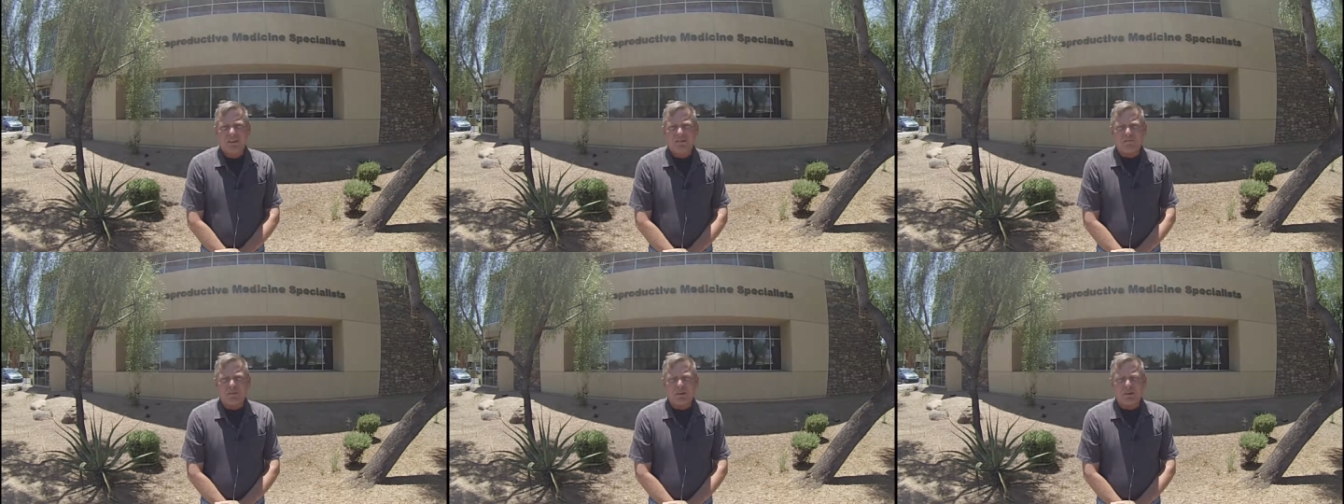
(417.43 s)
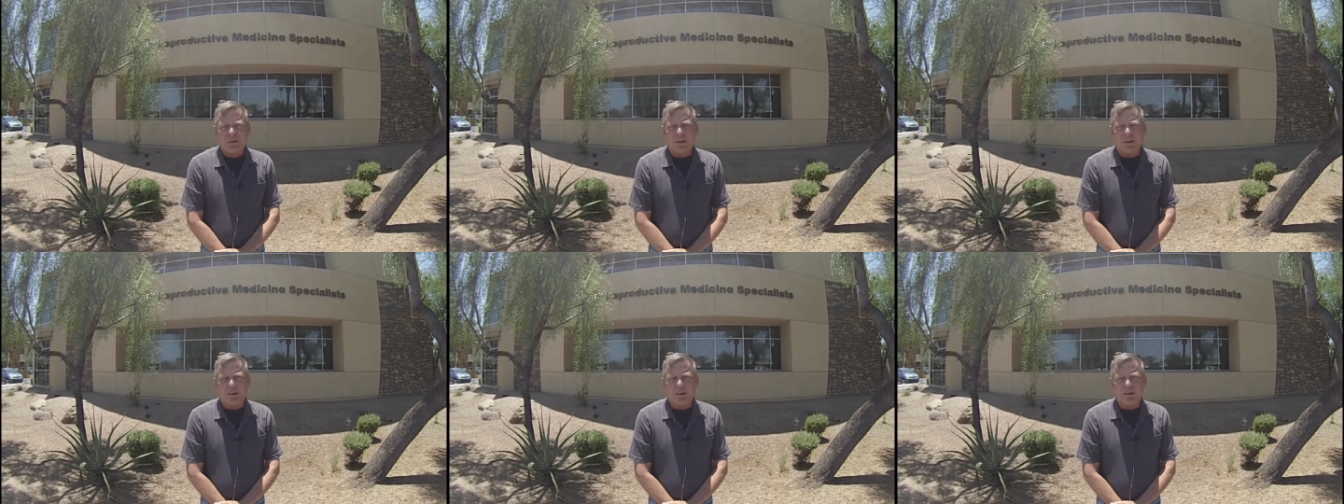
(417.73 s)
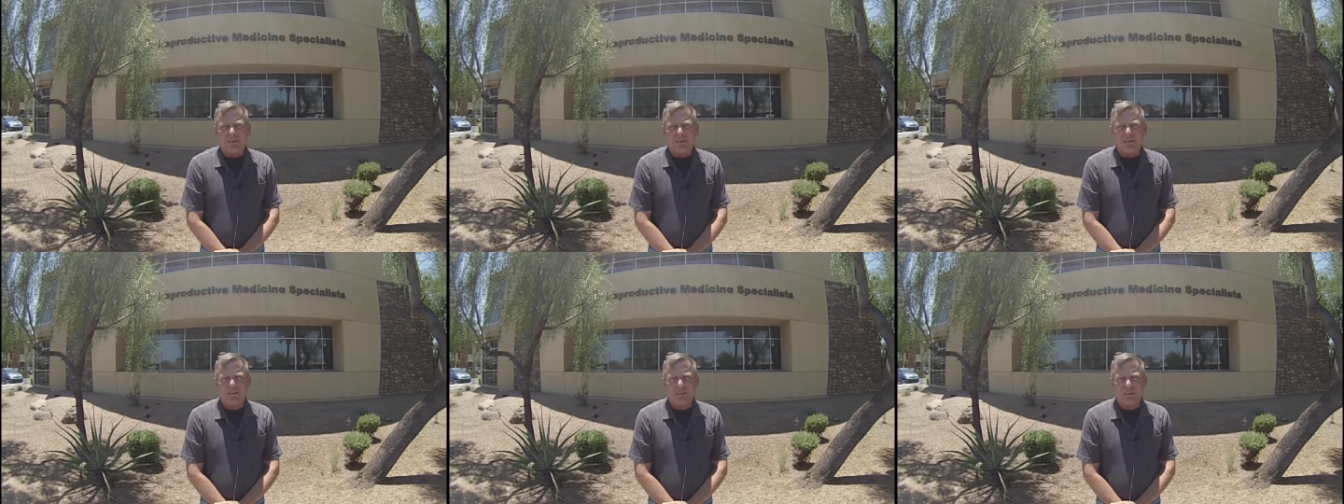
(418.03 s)
for
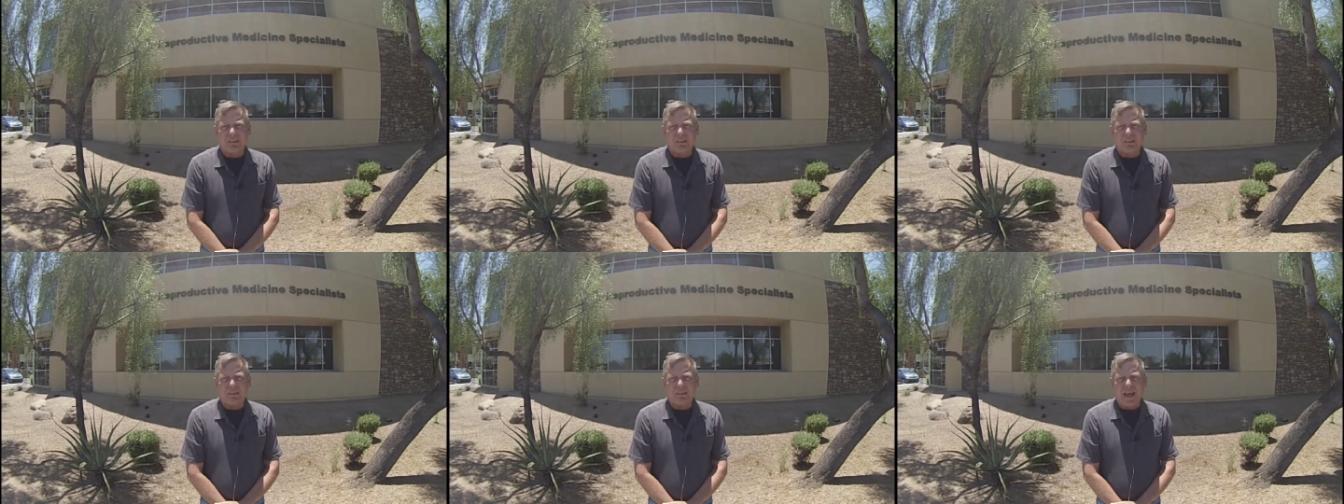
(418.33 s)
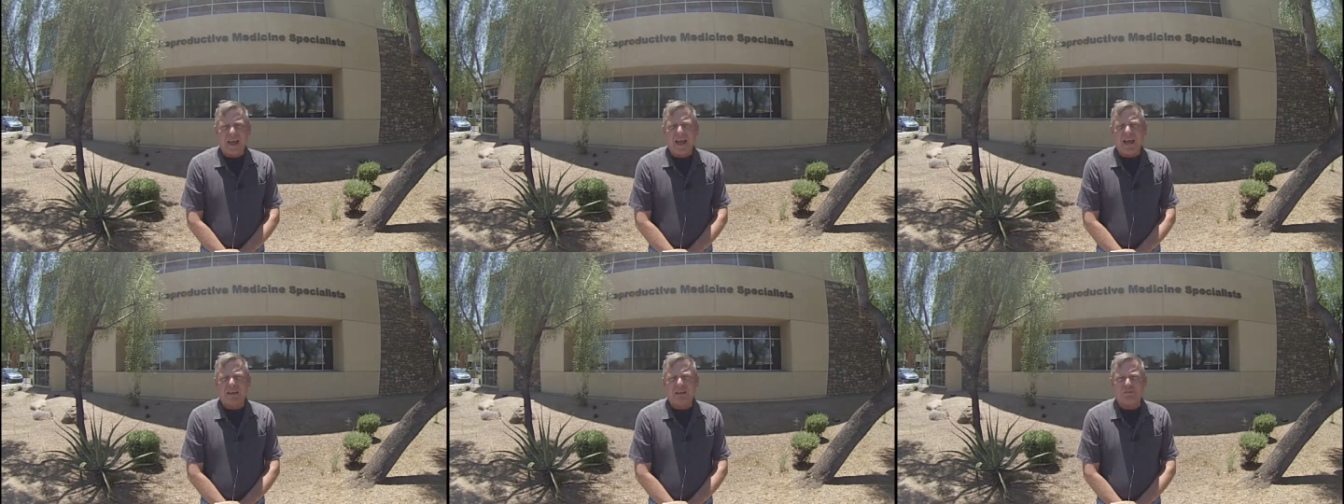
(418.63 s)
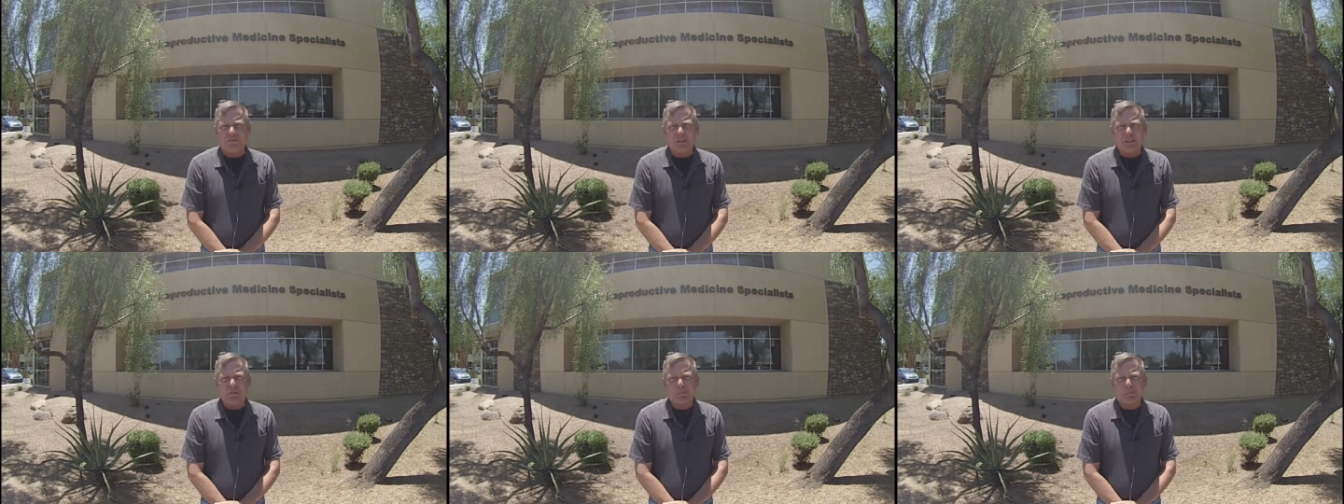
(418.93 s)
their lack
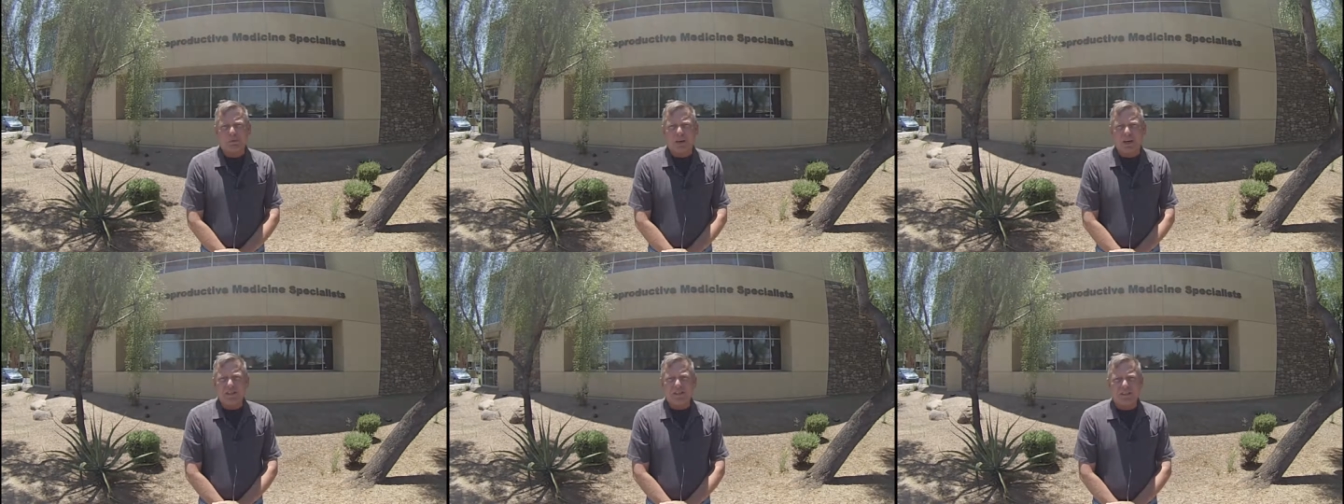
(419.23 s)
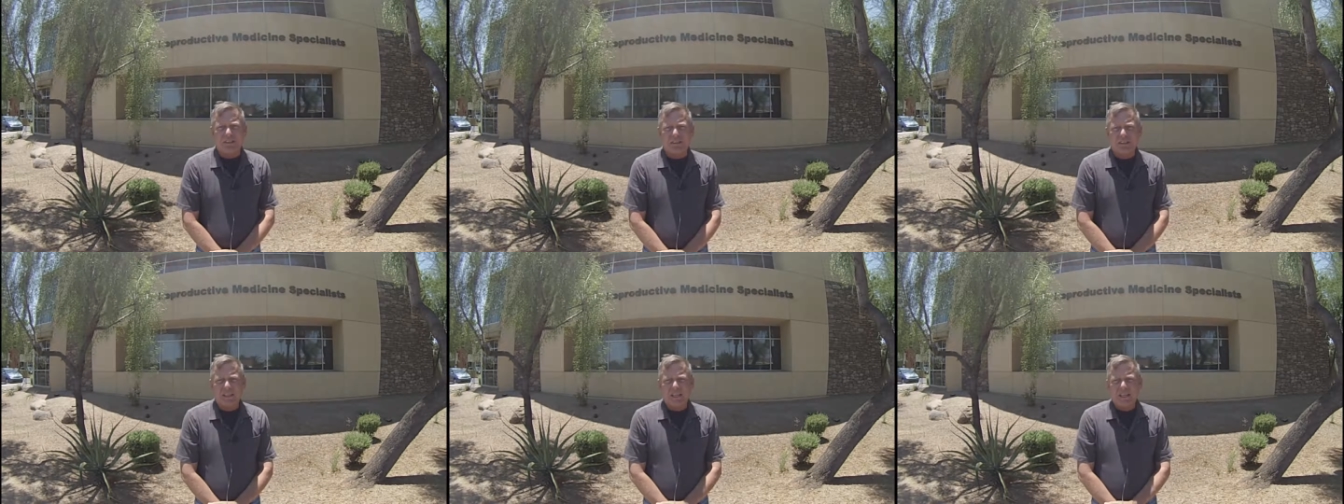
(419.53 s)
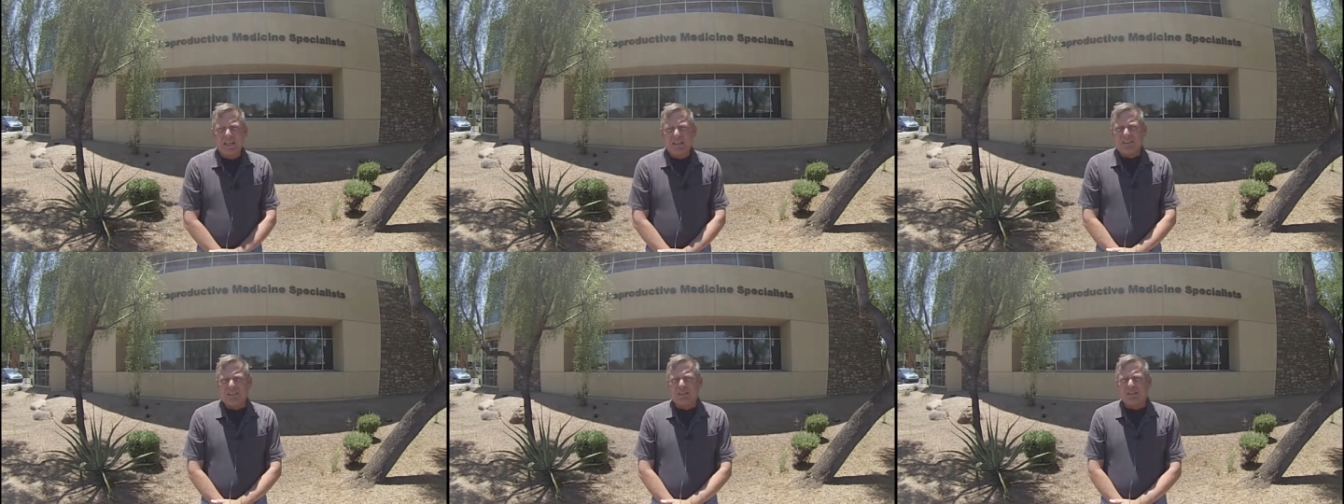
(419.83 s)
of inspiration
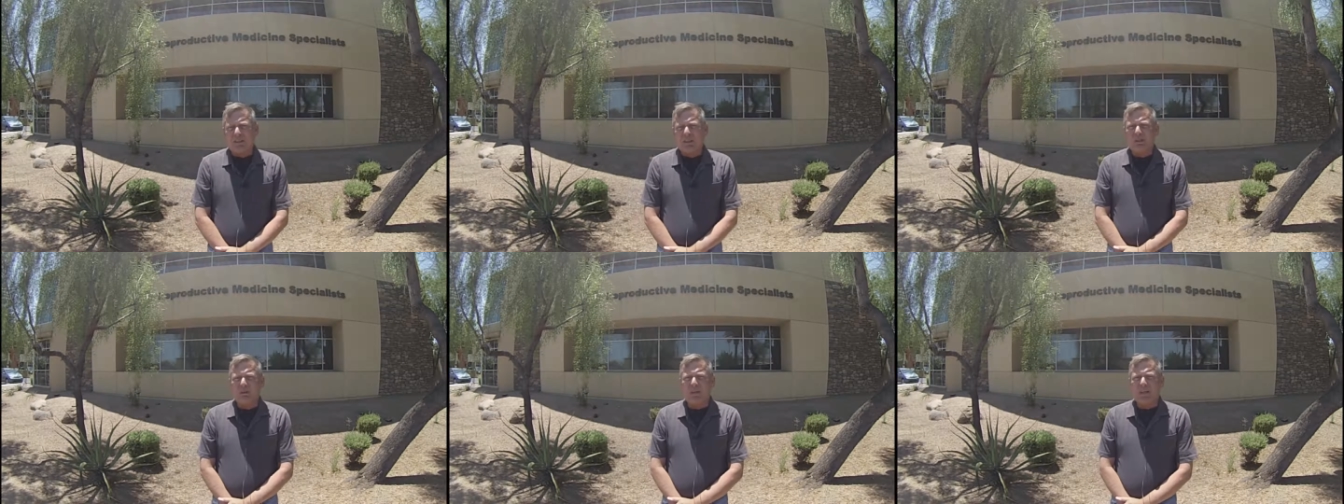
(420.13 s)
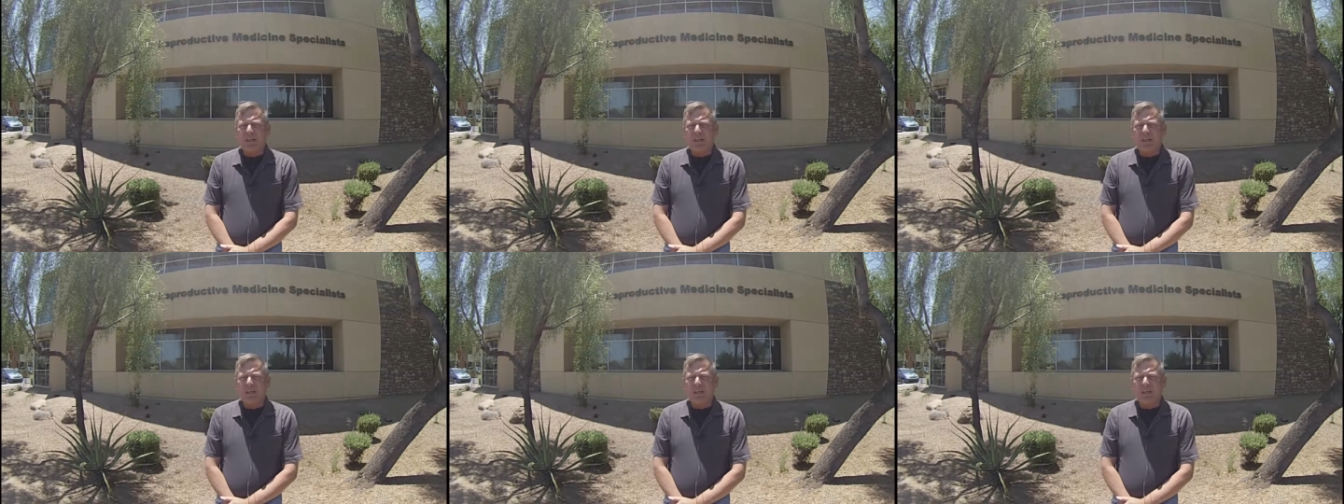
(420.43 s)
to do